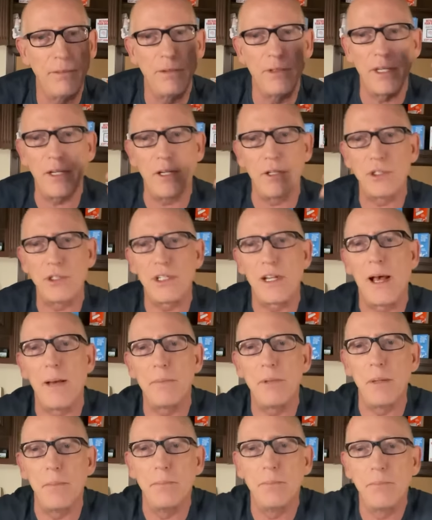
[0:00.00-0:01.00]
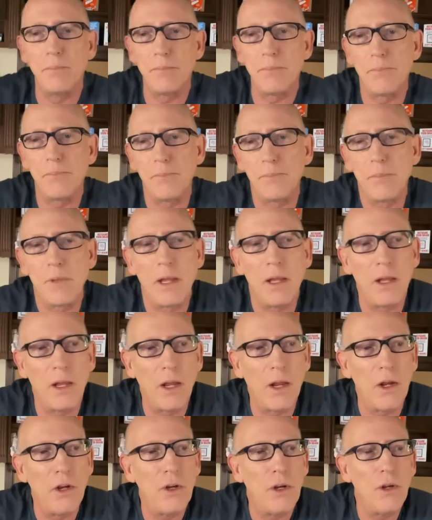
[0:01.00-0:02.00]
that it stopped them?
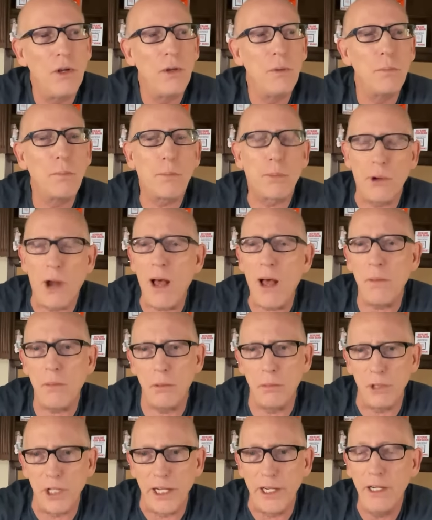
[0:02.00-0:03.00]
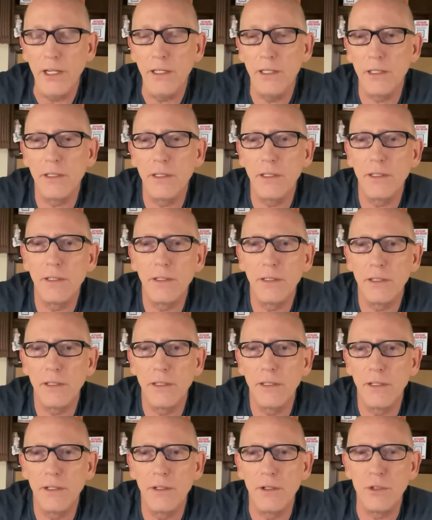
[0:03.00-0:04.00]
Probably,
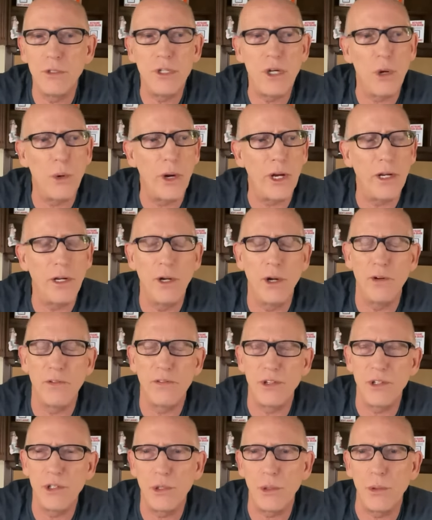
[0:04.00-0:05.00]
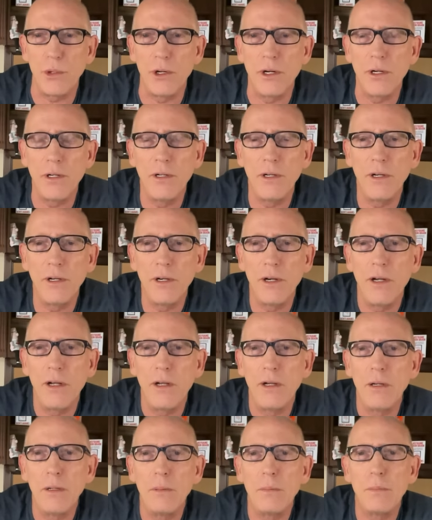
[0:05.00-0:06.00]
there's no way to know for sure,
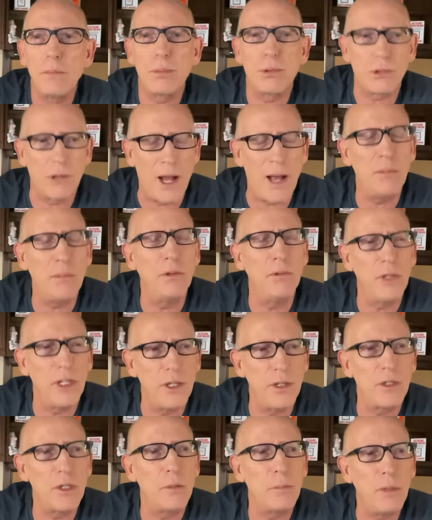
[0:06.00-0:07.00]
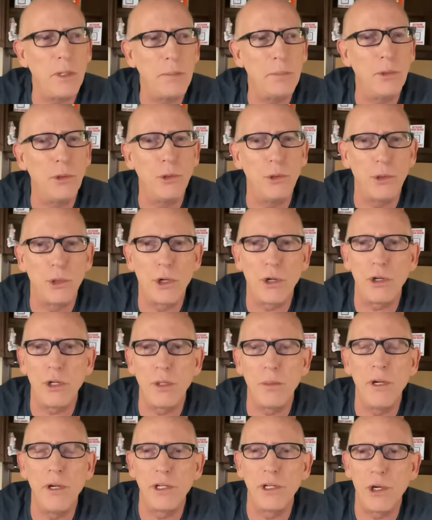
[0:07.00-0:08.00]
probably there are people who
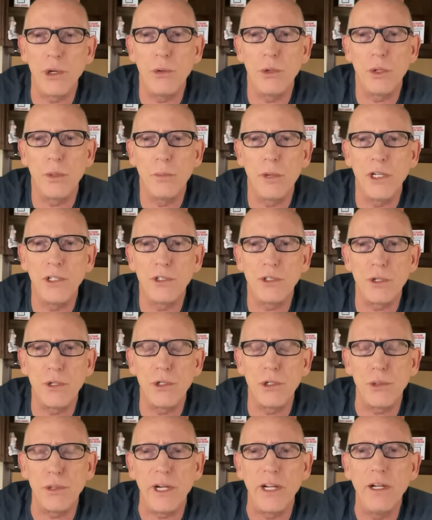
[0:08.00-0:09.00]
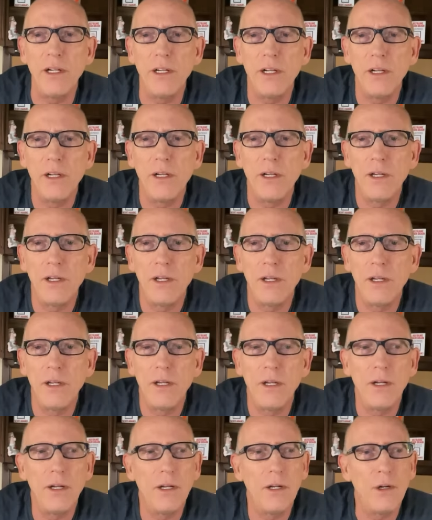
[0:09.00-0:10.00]
could have been cured by surgery
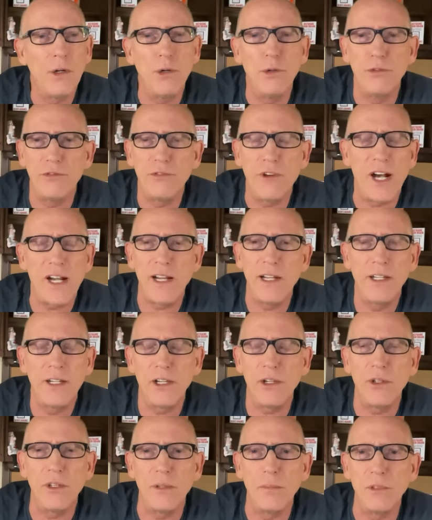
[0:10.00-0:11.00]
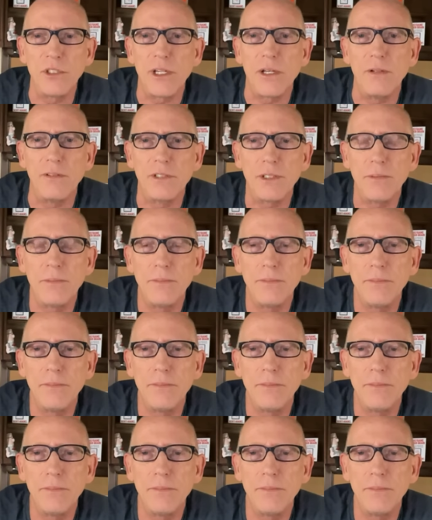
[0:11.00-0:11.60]
who fucking killed themselves.